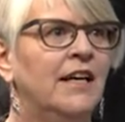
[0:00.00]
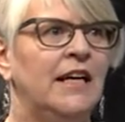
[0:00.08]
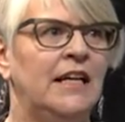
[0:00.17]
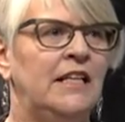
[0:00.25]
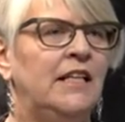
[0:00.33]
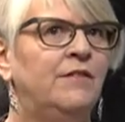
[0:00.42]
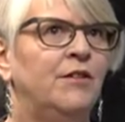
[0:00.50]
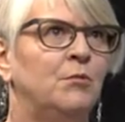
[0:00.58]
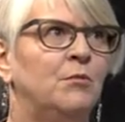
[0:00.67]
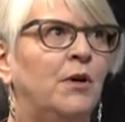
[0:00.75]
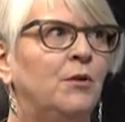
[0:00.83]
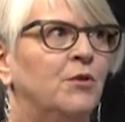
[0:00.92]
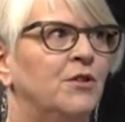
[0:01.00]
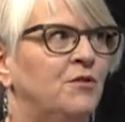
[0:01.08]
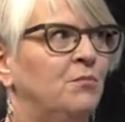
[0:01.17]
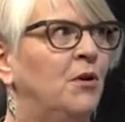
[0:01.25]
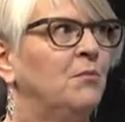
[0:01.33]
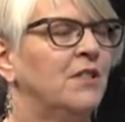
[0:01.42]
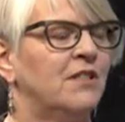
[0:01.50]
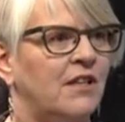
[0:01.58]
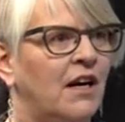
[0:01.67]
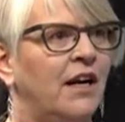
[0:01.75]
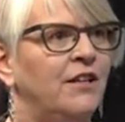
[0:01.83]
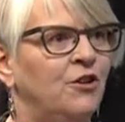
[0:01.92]
And even in my worst moments,
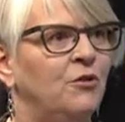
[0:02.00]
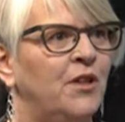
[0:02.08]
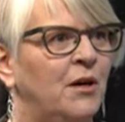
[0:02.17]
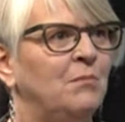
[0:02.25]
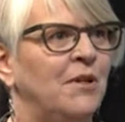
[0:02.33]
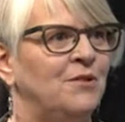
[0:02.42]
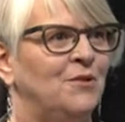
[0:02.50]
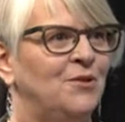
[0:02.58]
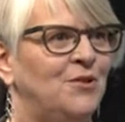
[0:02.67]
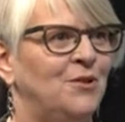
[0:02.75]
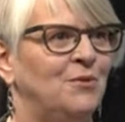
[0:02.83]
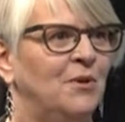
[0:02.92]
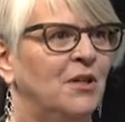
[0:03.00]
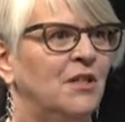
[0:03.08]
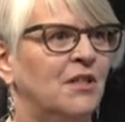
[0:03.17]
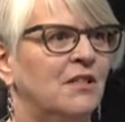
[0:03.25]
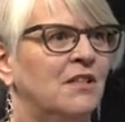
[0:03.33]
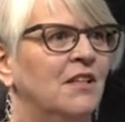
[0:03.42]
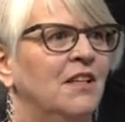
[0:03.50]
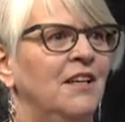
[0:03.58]
I know that muscle still works.